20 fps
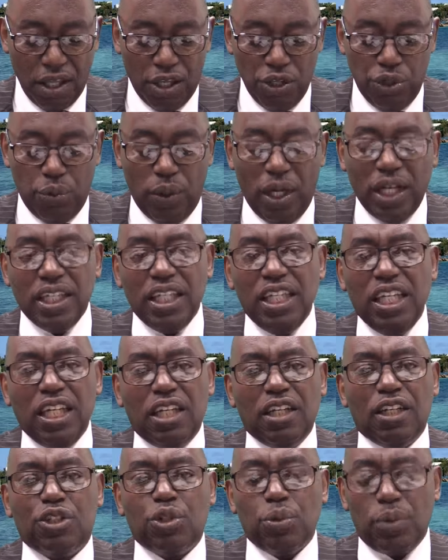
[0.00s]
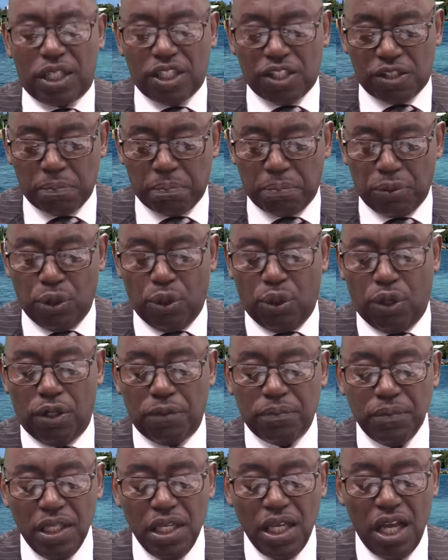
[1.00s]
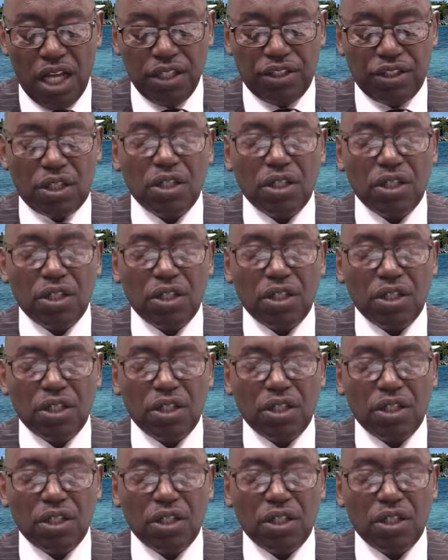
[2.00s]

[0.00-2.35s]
You are eager to explore and to